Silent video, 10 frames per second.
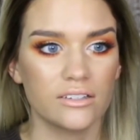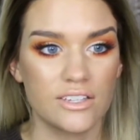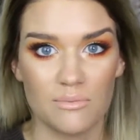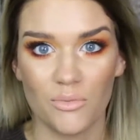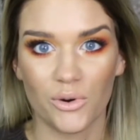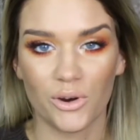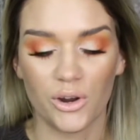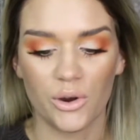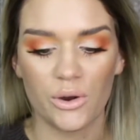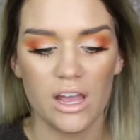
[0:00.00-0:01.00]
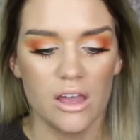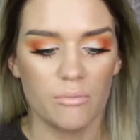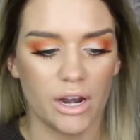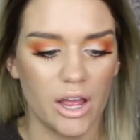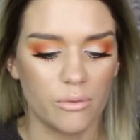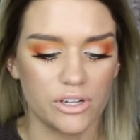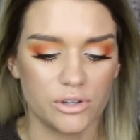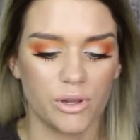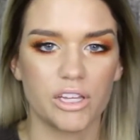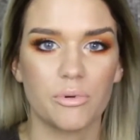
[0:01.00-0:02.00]
tomorrow, but I wanted
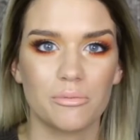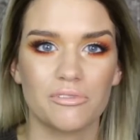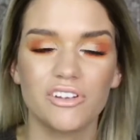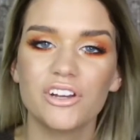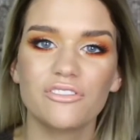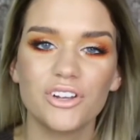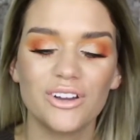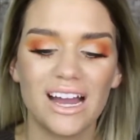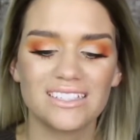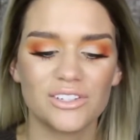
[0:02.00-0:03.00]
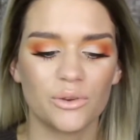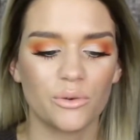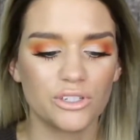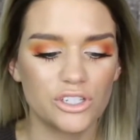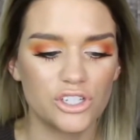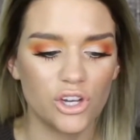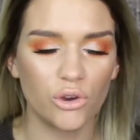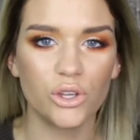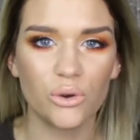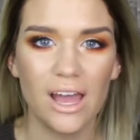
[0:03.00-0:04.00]
to quickly put up a video for you guys, so I wanted to
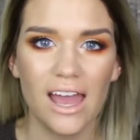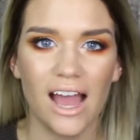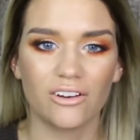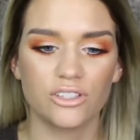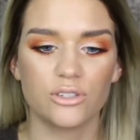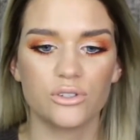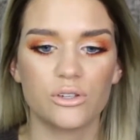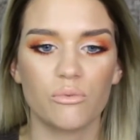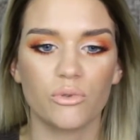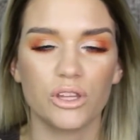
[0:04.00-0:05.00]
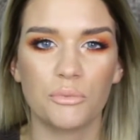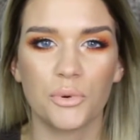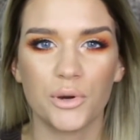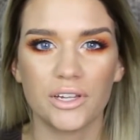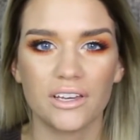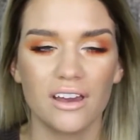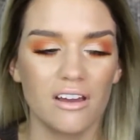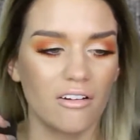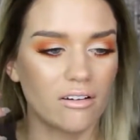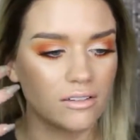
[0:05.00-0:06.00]
show you how to do some really pretty
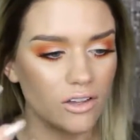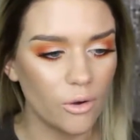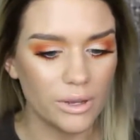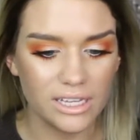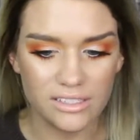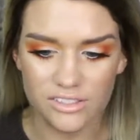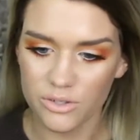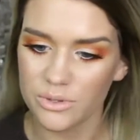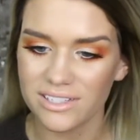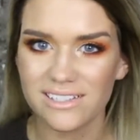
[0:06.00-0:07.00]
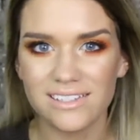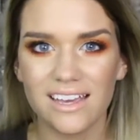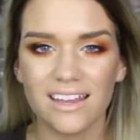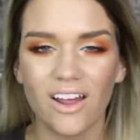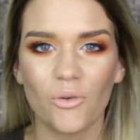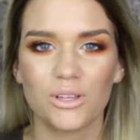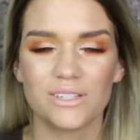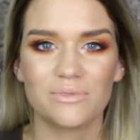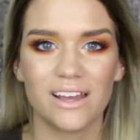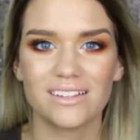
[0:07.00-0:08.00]
glowy dewy skin with
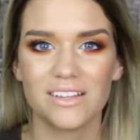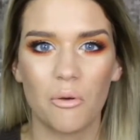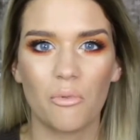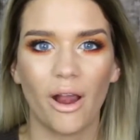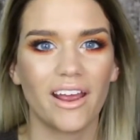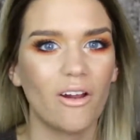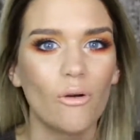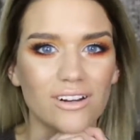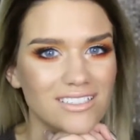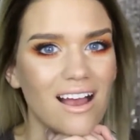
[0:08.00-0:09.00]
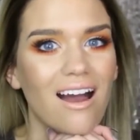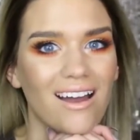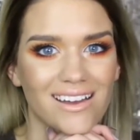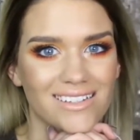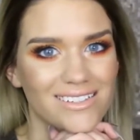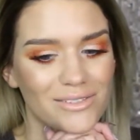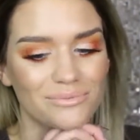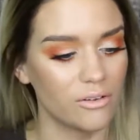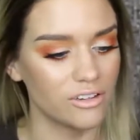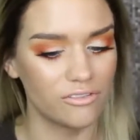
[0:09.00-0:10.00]
some nice bright orange eyes.
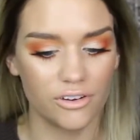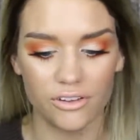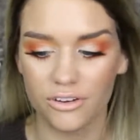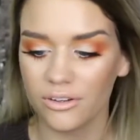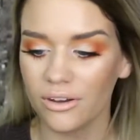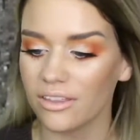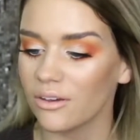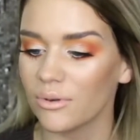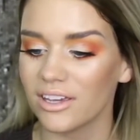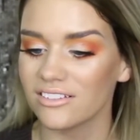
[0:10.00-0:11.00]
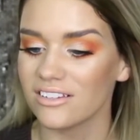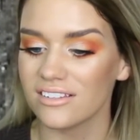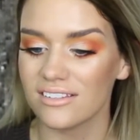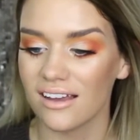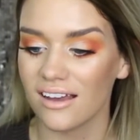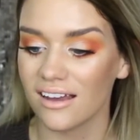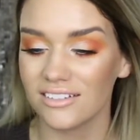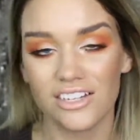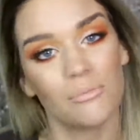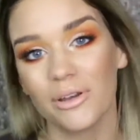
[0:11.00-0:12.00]
Without any further ado, I think we can just
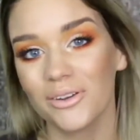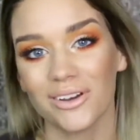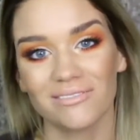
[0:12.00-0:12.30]
jump into